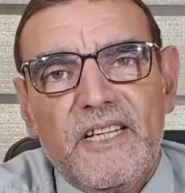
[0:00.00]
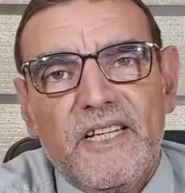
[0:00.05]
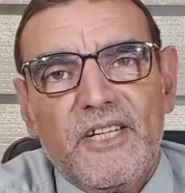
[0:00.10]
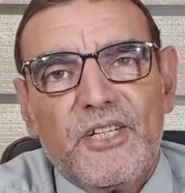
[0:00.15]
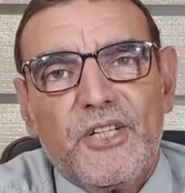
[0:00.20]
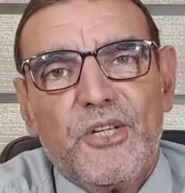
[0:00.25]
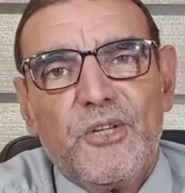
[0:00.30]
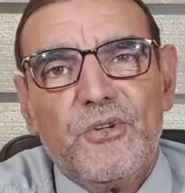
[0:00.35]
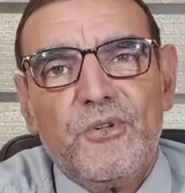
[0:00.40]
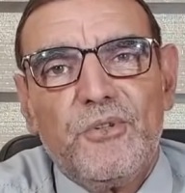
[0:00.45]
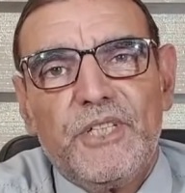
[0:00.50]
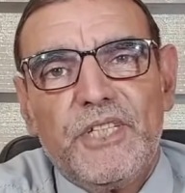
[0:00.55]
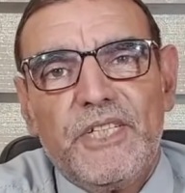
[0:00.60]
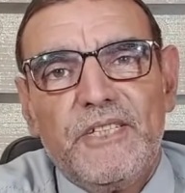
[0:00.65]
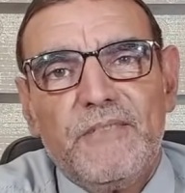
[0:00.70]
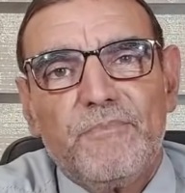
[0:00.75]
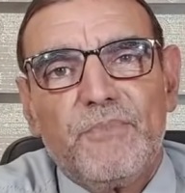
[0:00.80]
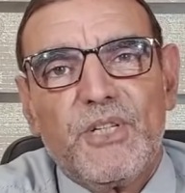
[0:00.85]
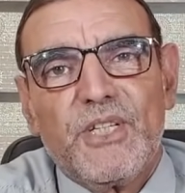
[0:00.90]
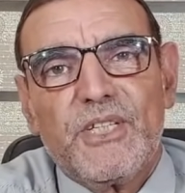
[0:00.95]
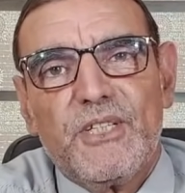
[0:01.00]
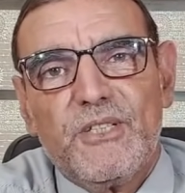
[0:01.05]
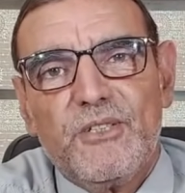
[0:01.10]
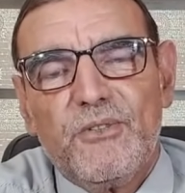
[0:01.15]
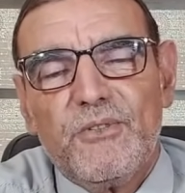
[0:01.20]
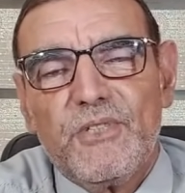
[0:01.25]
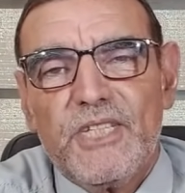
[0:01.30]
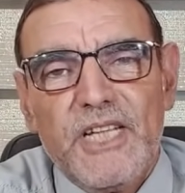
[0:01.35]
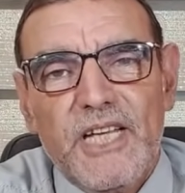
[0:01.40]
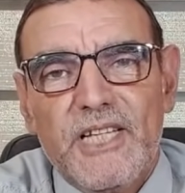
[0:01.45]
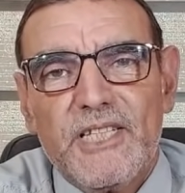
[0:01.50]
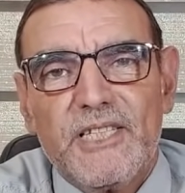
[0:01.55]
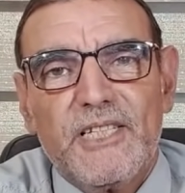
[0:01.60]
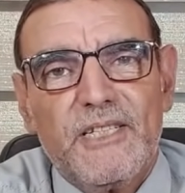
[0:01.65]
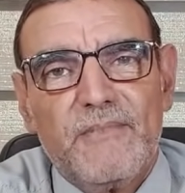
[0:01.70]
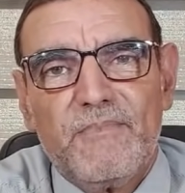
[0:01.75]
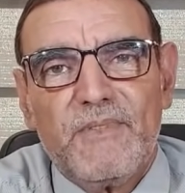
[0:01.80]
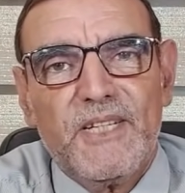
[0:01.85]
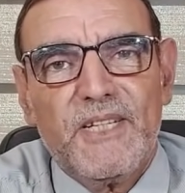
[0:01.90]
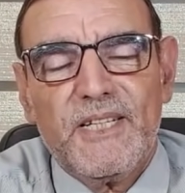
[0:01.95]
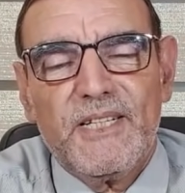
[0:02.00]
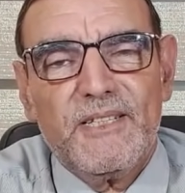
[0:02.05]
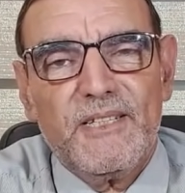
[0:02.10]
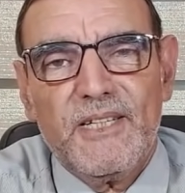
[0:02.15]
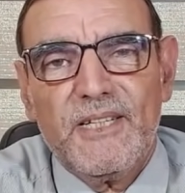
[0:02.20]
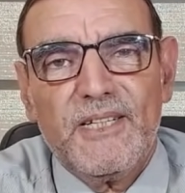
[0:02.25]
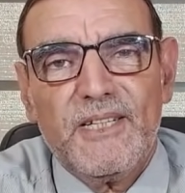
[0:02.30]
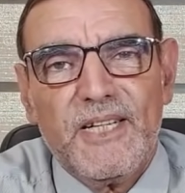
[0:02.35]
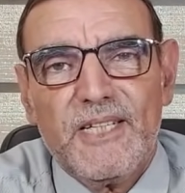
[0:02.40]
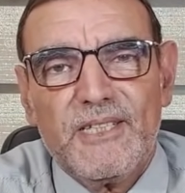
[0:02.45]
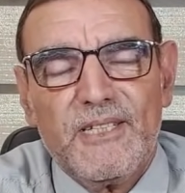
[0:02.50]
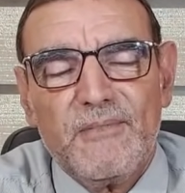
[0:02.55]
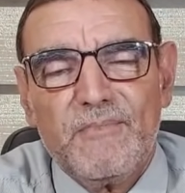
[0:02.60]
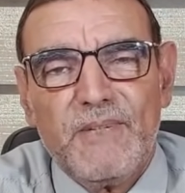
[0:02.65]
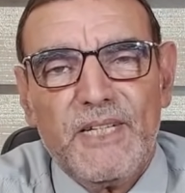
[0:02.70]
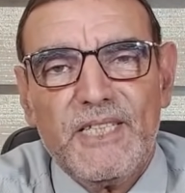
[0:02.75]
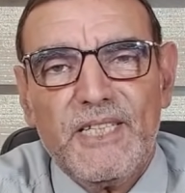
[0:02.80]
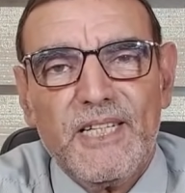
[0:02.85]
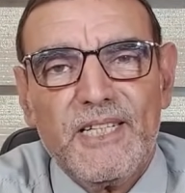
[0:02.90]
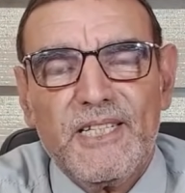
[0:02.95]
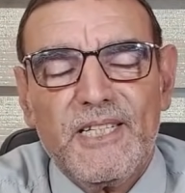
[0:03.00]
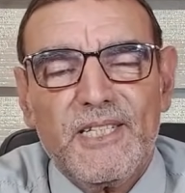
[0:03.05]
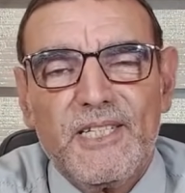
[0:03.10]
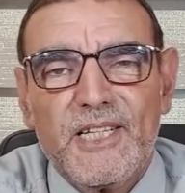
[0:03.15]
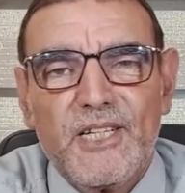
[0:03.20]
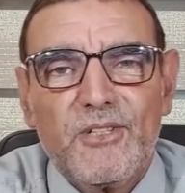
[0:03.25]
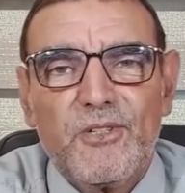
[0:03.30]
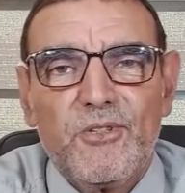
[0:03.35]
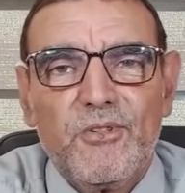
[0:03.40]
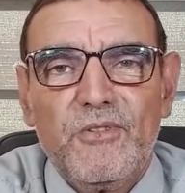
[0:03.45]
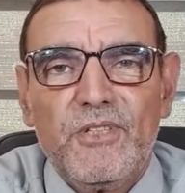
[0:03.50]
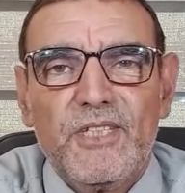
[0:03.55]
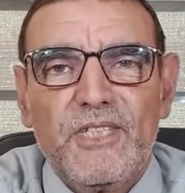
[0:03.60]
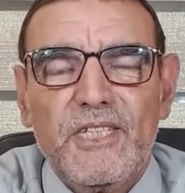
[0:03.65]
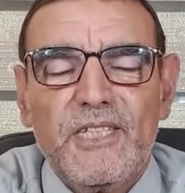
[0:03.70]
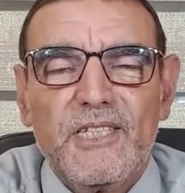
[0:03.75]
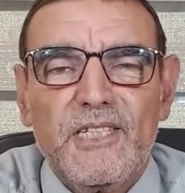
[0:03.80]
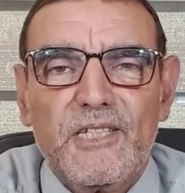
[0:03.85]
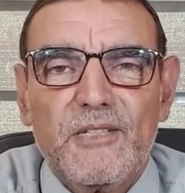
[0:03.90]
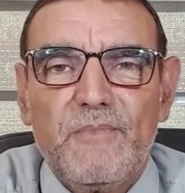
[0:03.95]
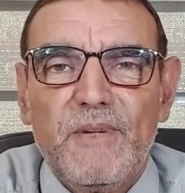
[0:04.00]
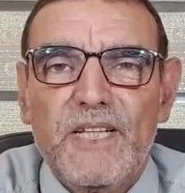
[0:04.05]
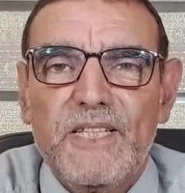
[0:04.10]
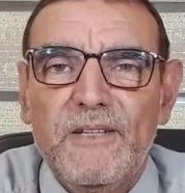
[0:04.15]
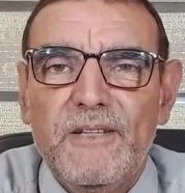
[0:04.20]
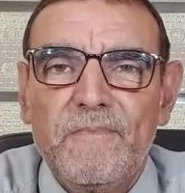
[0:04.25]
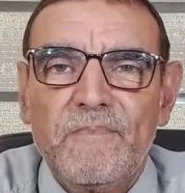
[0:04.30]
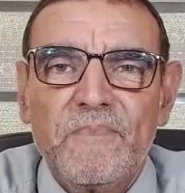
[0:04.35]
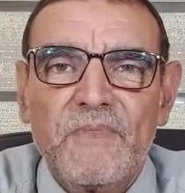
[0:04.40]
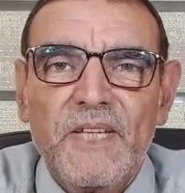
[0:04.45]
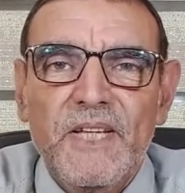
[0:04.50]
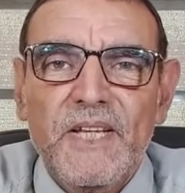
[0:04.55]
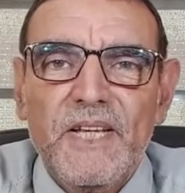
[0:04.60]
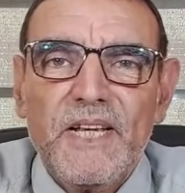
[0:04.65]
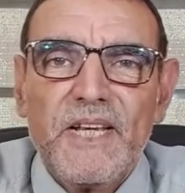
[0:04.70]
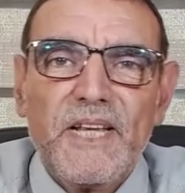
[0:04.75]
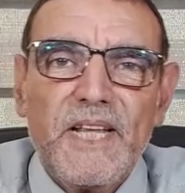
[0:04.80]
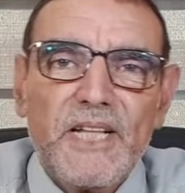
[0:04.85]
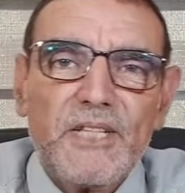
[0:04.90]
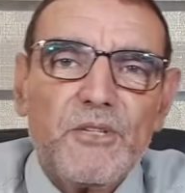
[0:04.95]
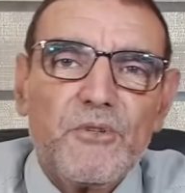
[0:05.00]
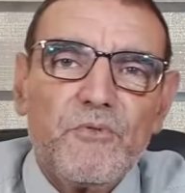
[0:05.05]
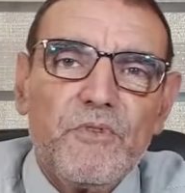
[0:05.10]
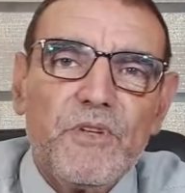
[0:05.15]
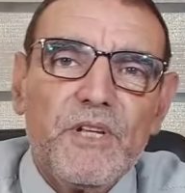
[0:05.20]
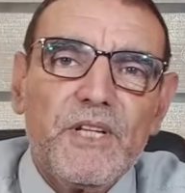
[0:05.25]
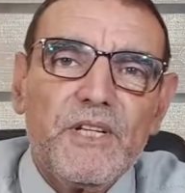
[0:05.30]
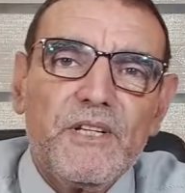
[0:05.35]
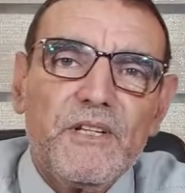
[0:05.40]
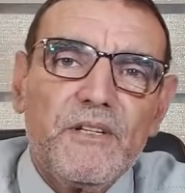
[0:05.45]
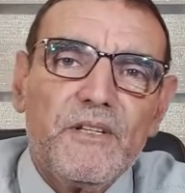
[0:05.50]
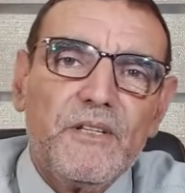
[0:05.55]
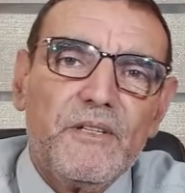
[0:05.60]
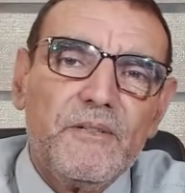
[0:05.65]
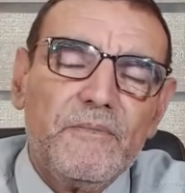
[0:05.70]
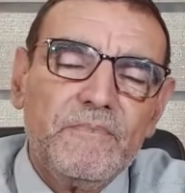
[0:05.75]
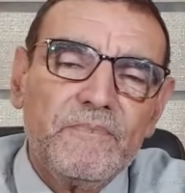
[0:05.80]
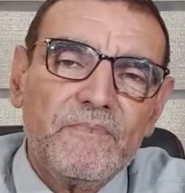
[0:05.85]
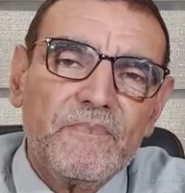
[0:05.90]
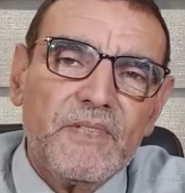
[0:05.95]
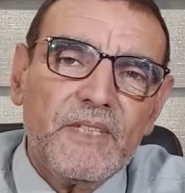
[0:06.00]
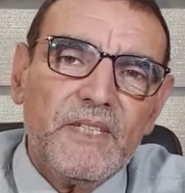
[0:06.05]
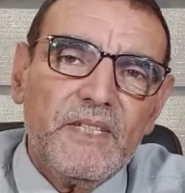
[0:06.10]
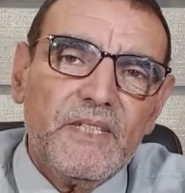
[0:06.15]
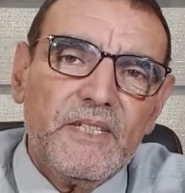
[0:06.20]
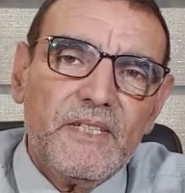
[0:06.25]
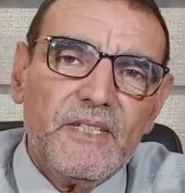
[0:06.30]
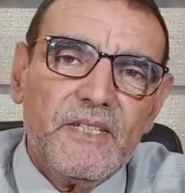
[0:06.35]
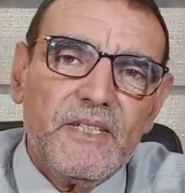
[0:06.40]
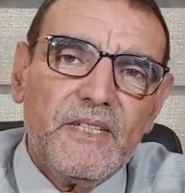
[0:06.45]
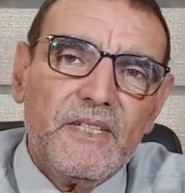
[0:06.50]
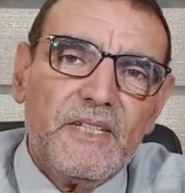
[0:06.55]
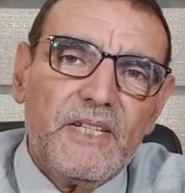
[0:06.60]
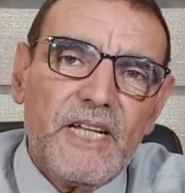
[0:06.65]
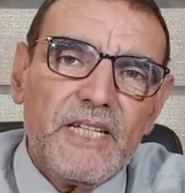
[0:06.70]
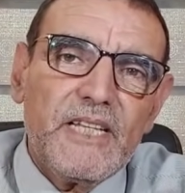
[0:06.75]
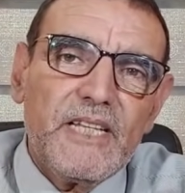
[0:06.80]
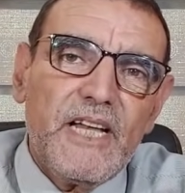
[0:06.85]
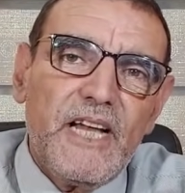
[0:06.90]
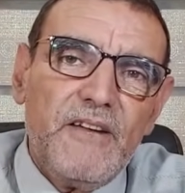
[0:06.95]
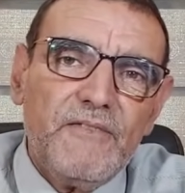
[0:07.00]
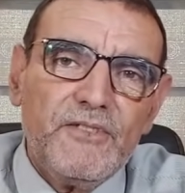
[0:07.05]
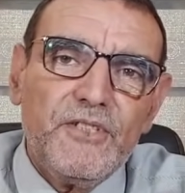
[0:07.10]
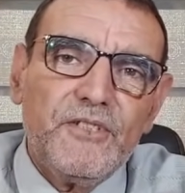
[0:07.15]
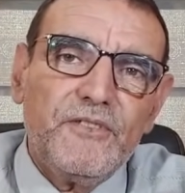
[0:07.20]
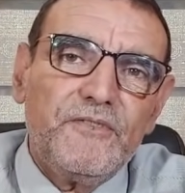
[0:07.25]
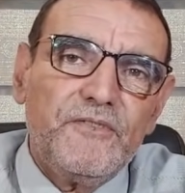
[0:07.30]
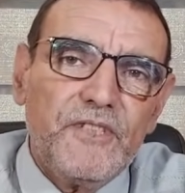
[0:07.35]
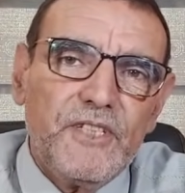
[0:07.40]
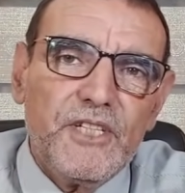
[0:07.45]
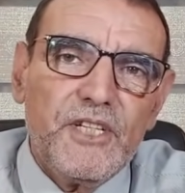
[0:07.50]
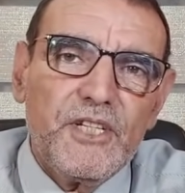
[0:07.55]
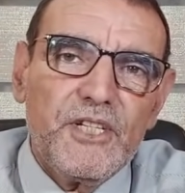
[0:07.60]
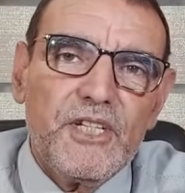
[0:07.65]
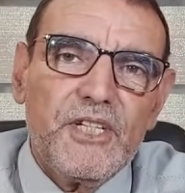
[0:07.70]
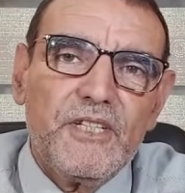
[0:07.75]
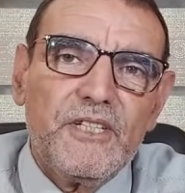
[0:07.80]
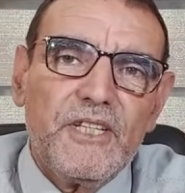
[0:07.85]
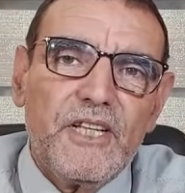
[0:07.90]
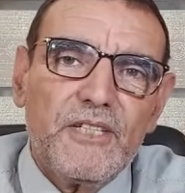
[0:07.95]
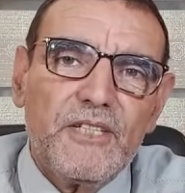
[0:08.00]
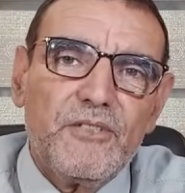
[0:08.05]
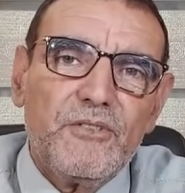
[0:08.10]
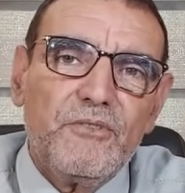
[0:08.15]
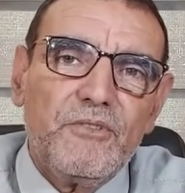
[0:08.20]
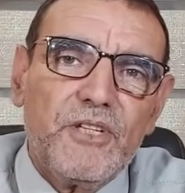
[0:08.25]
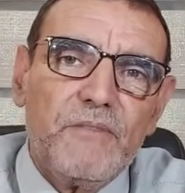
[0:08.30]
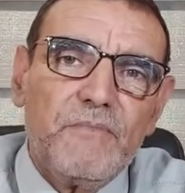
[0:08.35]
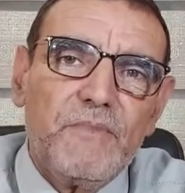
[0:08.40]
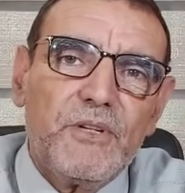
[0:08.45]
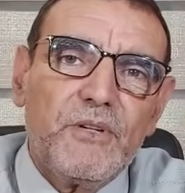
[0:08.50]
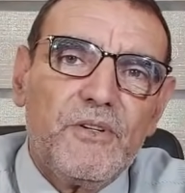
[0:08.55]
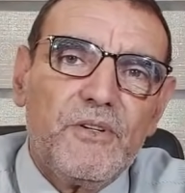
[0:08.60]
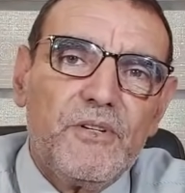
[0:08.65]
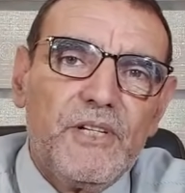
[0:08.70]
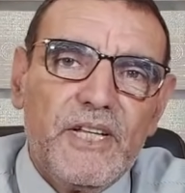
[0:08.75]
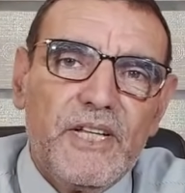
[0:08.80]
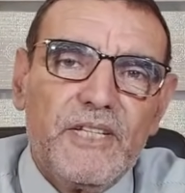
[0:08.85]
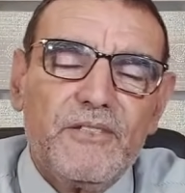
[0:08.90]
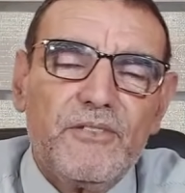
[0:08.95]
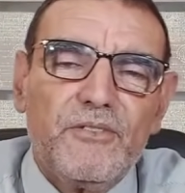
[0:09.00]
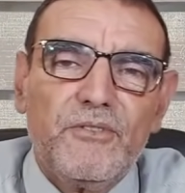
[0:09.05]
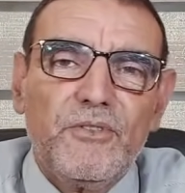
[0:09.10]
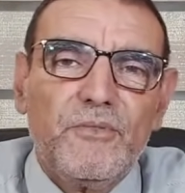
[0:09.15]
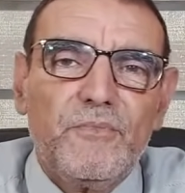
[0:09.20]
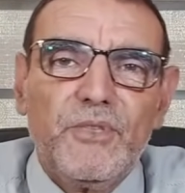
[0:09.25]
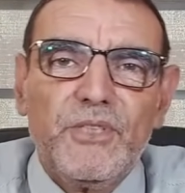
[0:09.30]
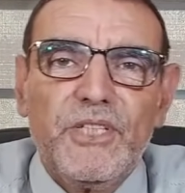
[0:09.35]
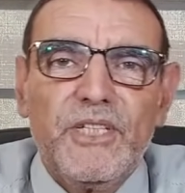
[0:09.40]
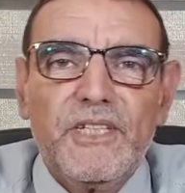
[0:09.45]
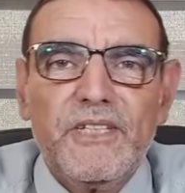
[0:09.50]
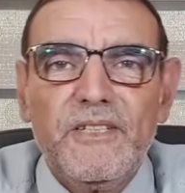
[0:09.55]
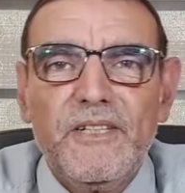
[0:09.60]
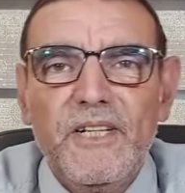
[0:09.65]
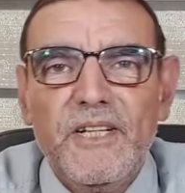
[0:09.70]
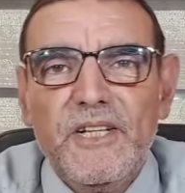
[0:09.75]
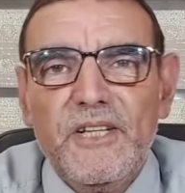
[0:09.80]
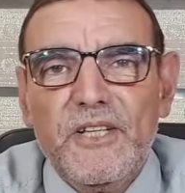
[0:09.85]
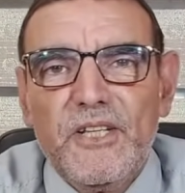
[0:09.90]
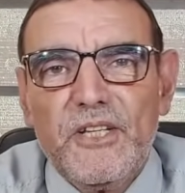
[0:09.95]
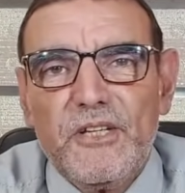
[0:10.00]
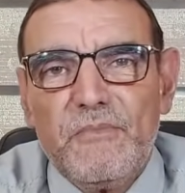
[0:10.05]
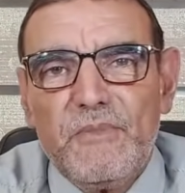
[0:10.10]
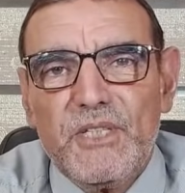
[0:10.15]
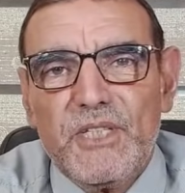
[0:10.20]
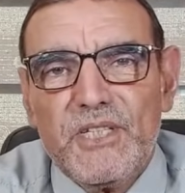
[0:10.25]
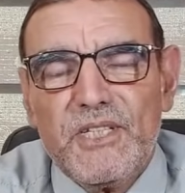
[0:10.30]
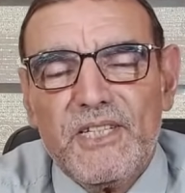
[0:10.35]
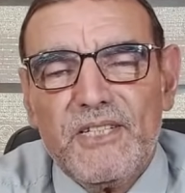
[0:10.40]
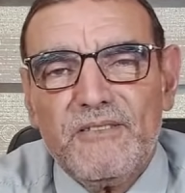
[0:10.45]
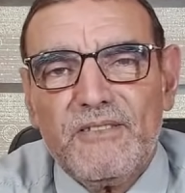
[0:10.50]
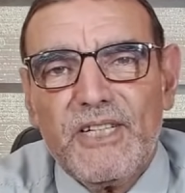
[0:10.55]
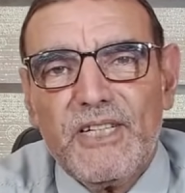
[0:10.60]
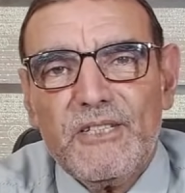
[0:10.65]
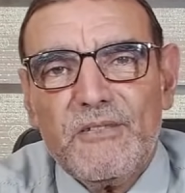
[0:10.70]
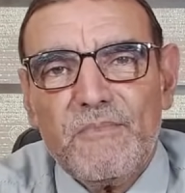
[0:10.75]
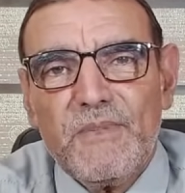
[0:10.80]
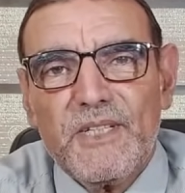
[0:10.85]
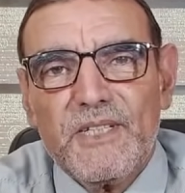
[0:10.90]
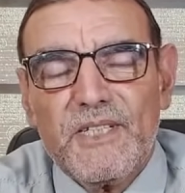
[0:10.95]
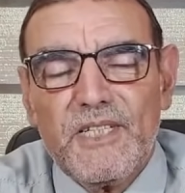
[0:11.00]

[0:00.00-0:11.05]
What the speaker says: curing procedures. Yes, it might exist, sure it exists, but not when, not after finishing that, the chemical and the modern medicine treatments.